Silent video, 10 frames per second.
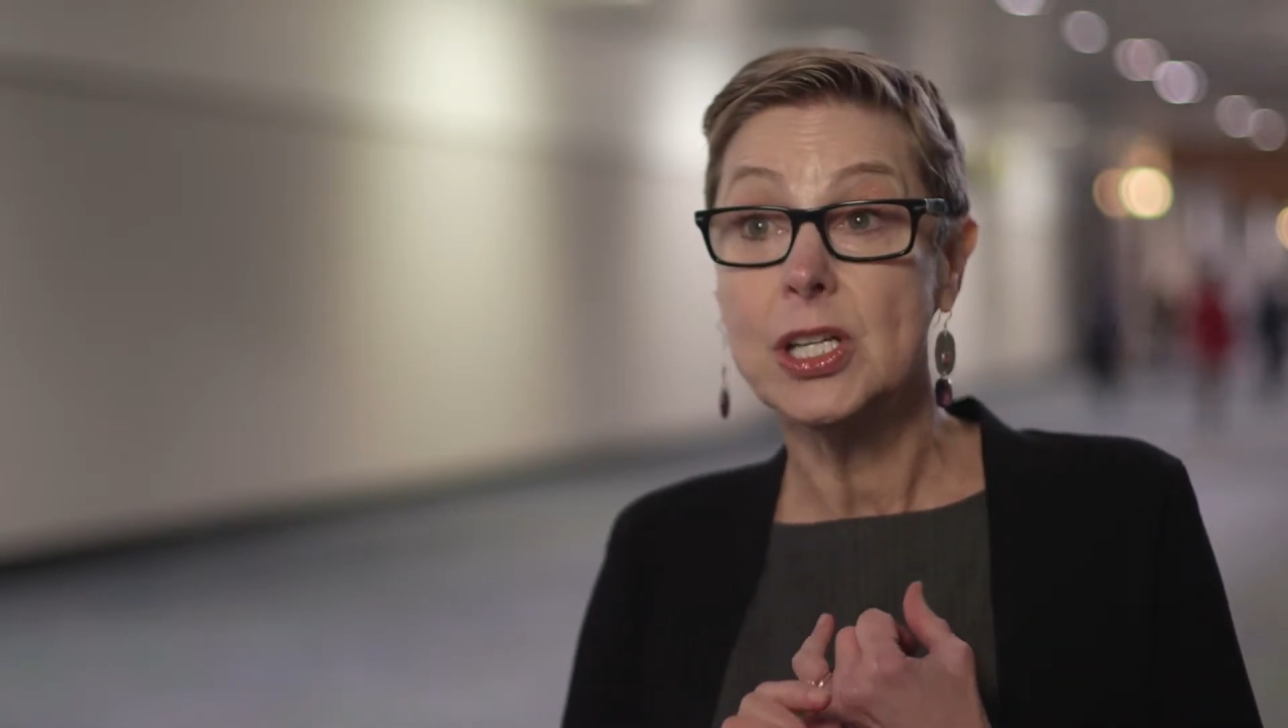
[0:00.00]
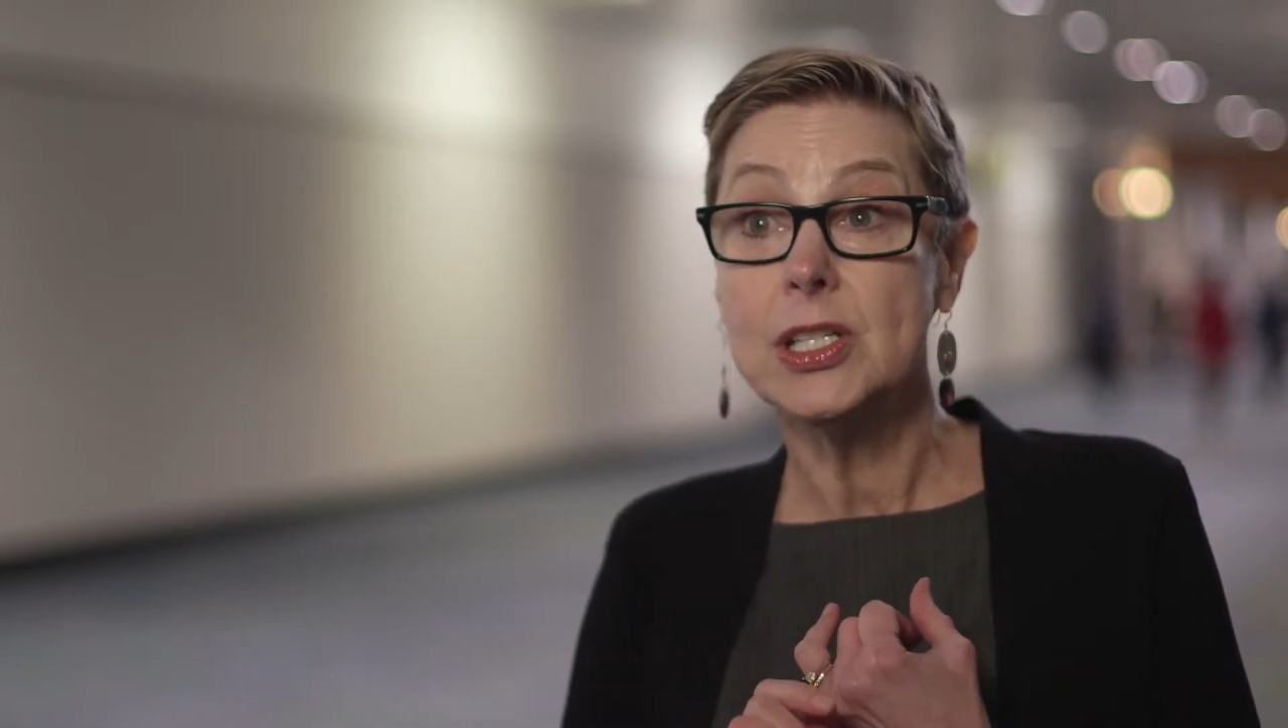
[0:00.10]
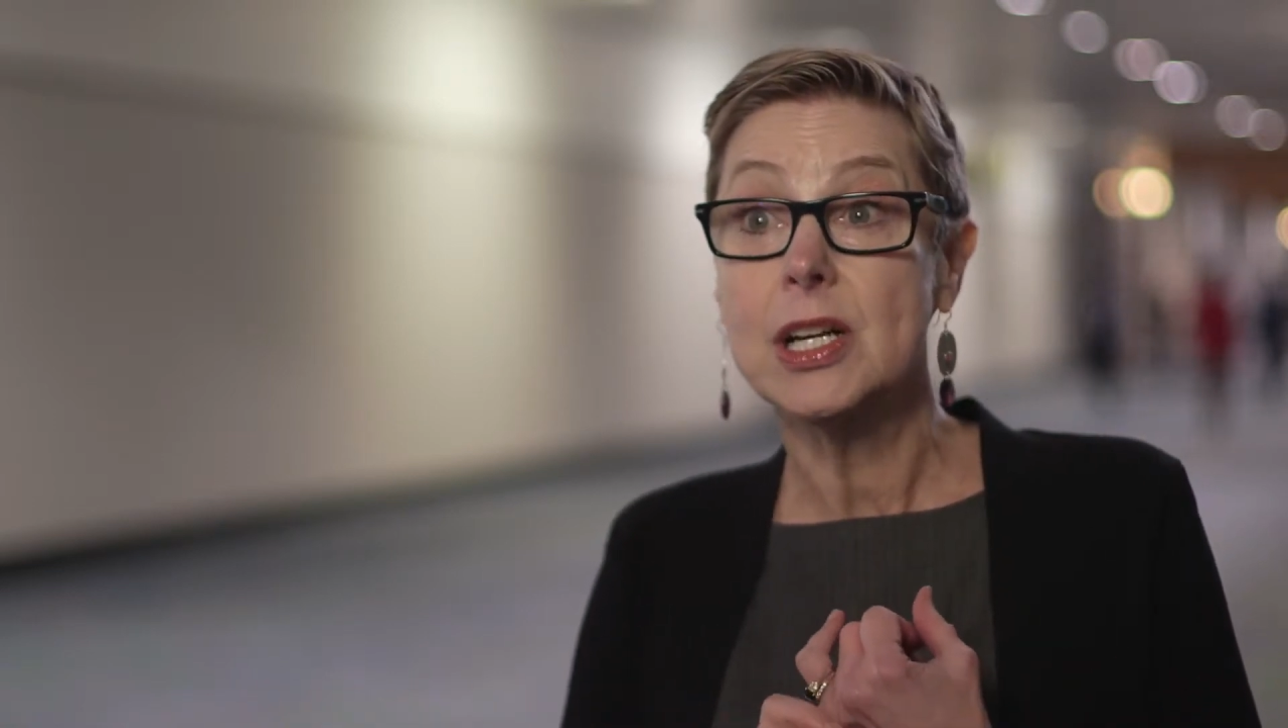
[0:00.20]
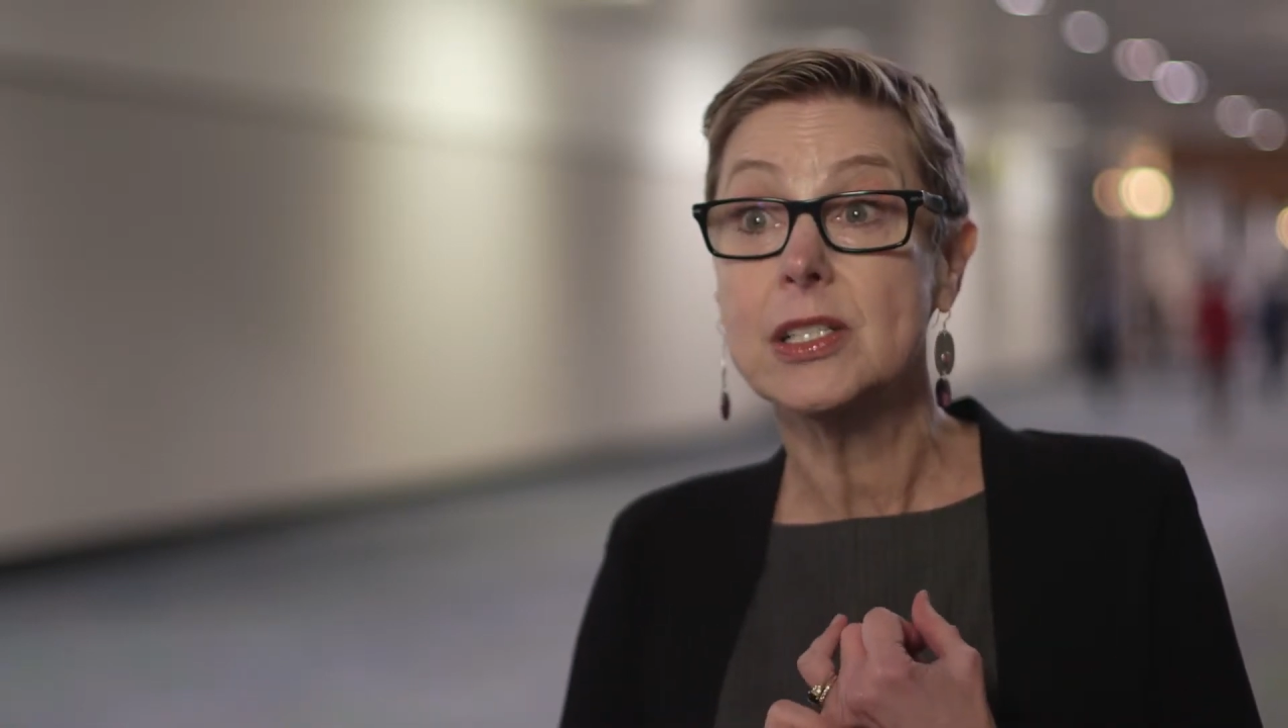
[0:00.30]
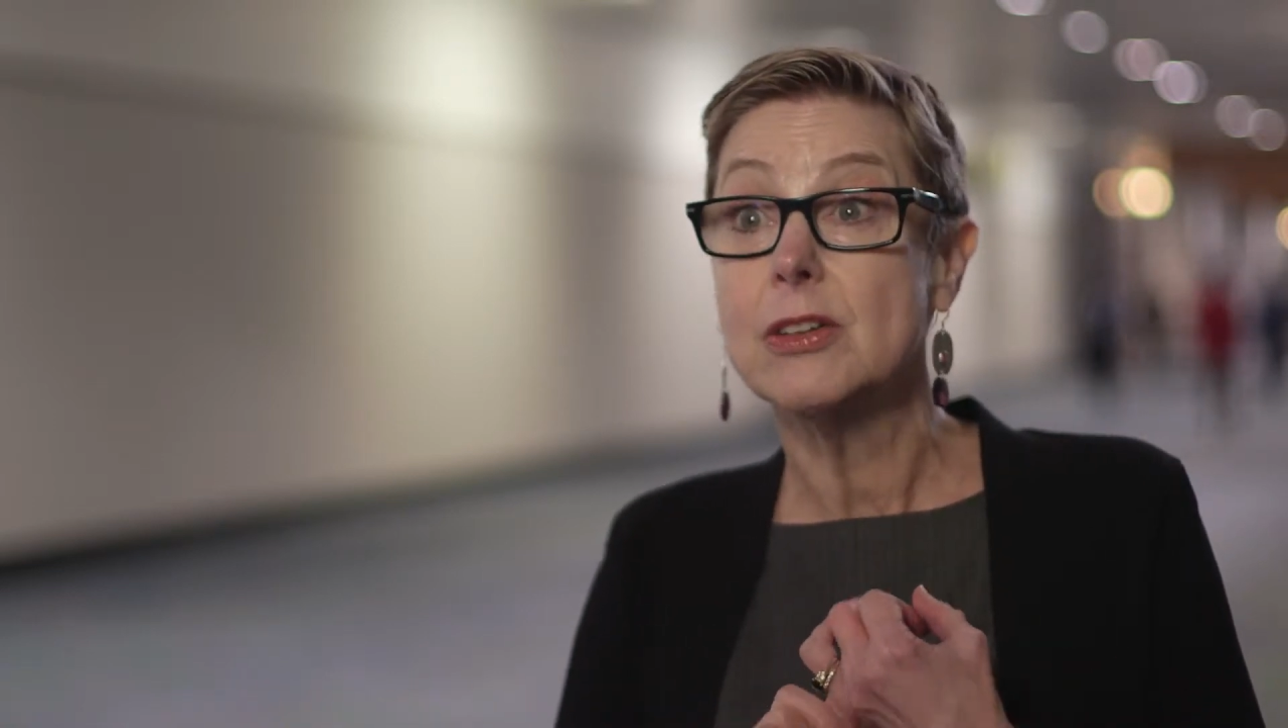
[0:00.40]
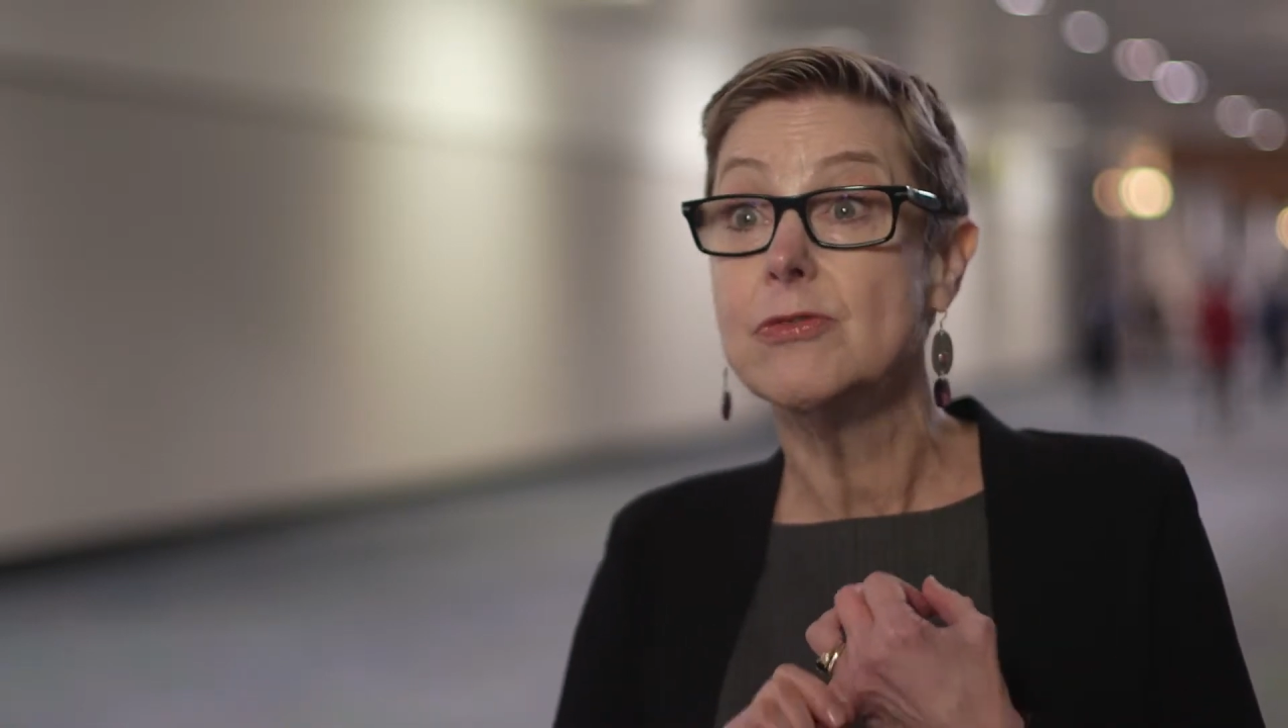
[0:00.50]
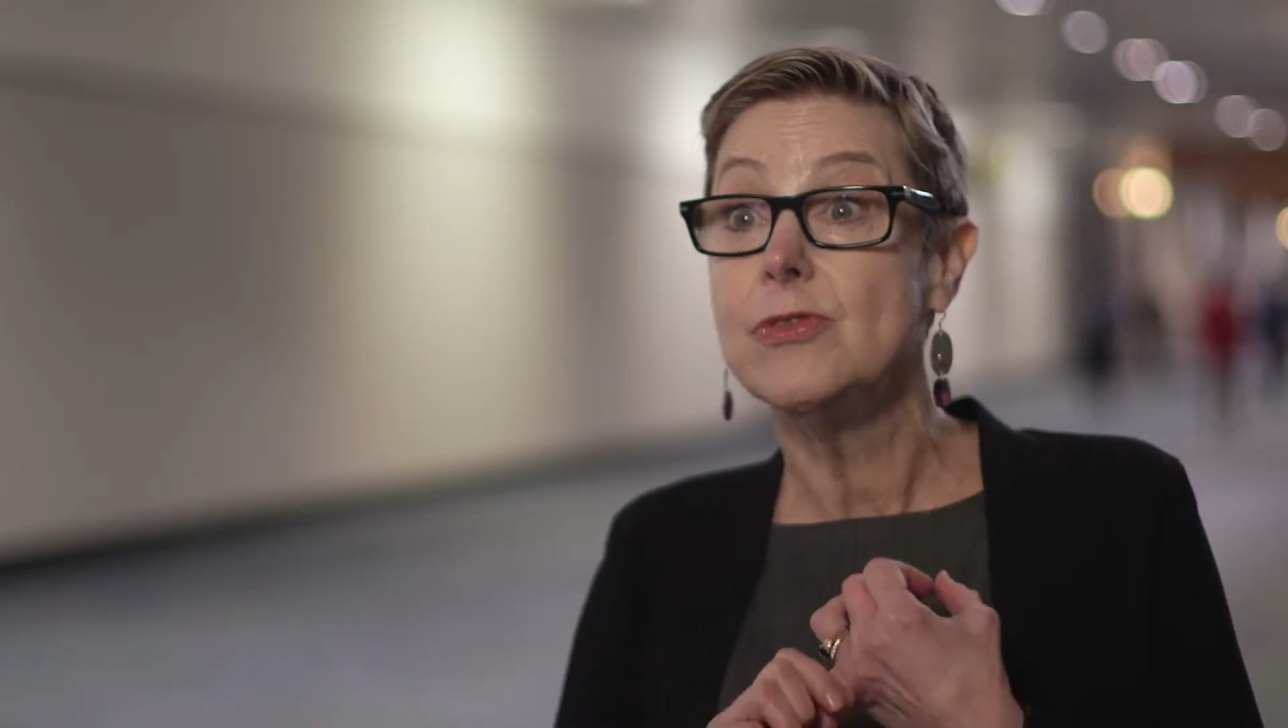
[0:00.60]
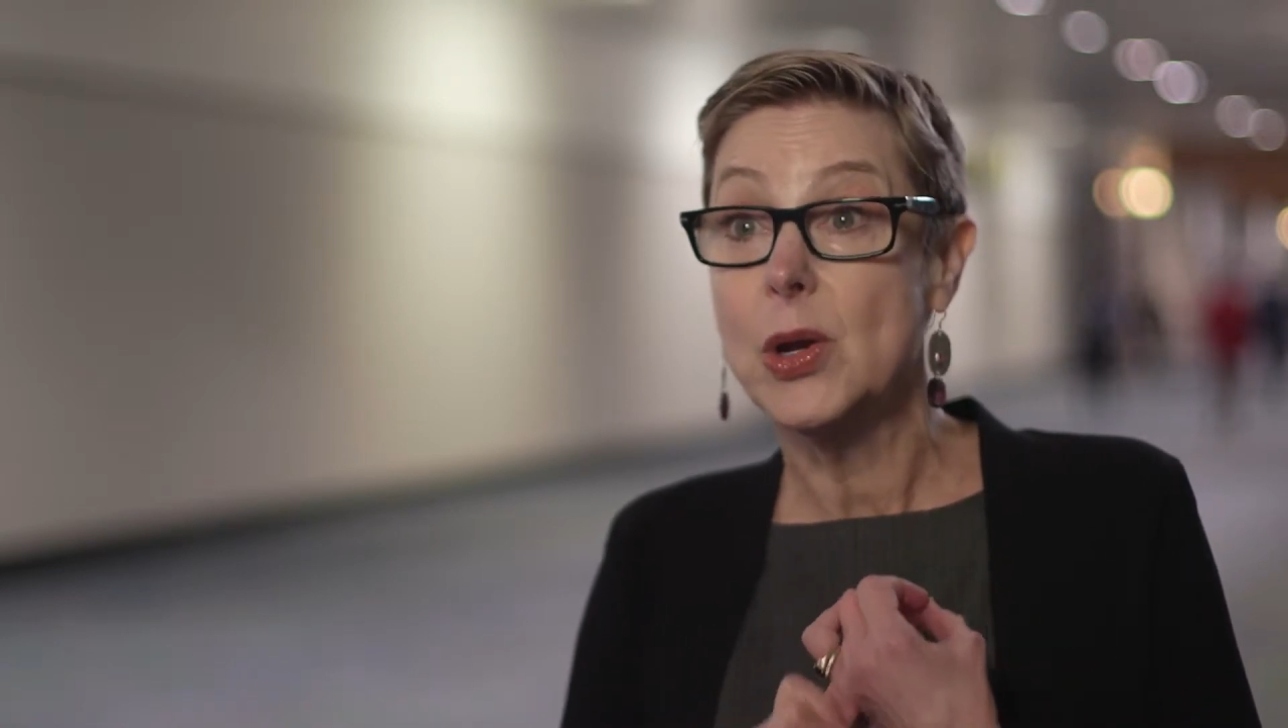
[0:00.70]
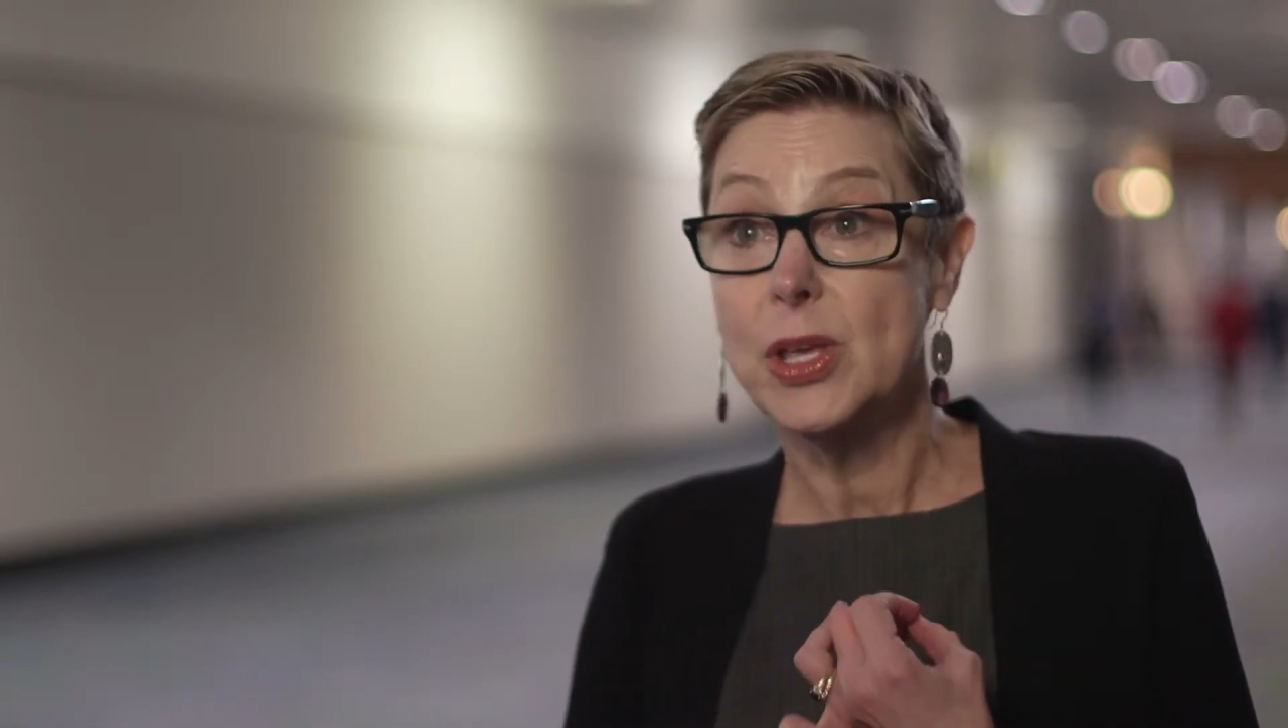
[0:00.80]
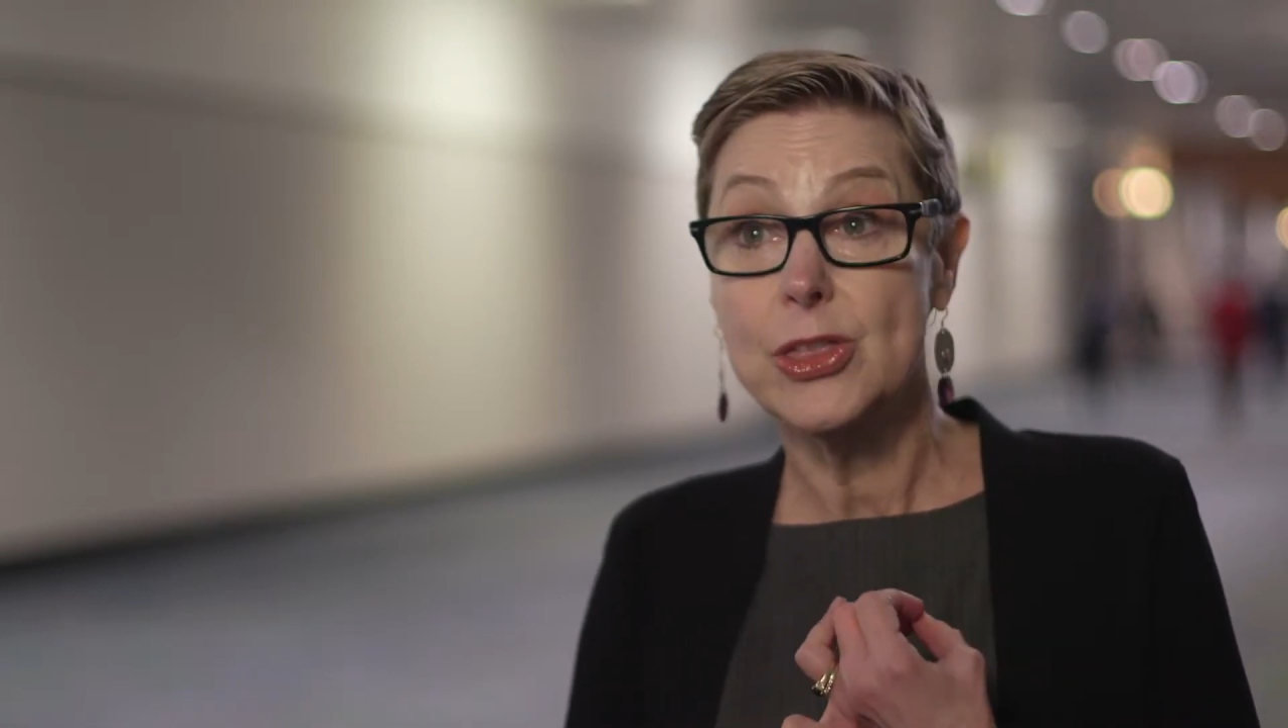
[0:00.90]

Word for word: conduct a very